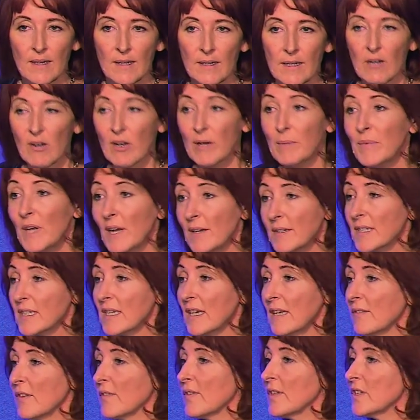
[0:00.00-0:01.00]
Now, I'm not
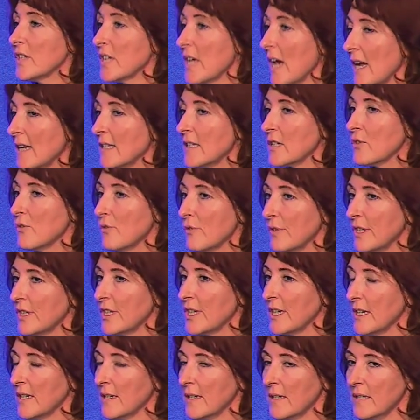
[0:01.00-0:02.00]
saying that the
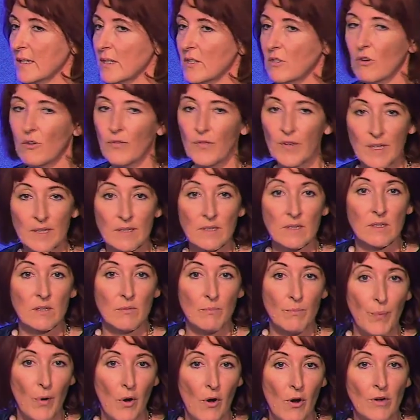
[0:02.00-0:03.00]
task-orientated stuff isn't
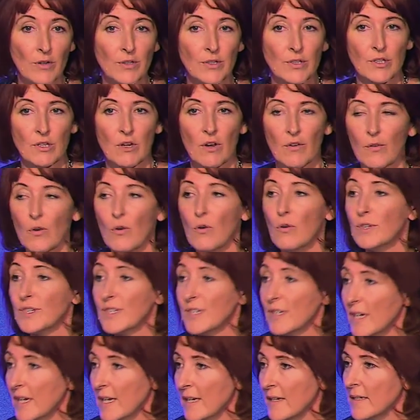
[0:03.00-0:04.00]
important. Of course,
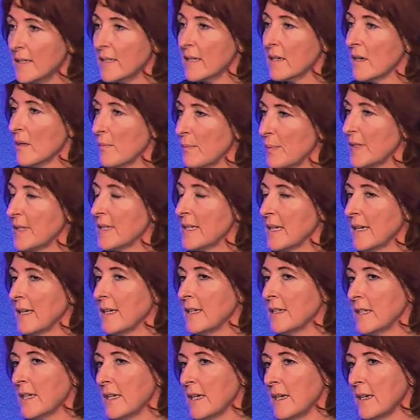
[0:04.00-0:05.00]
it is in a busy
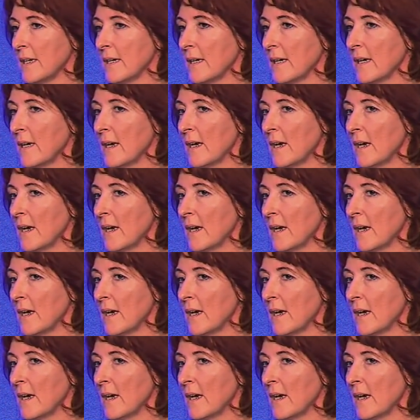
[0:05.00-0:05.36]
ED.